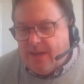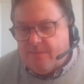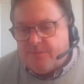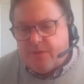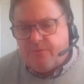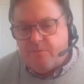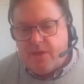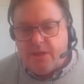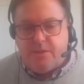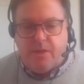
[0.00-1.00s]
So for
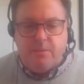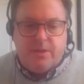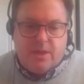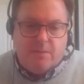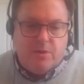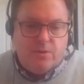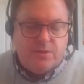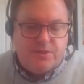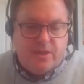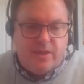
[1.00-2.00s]
me to be able to come
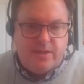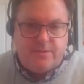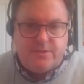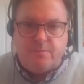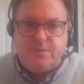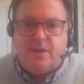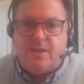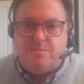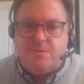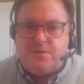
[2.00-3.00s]
alongside
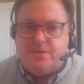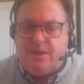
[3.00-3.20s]
sometimes,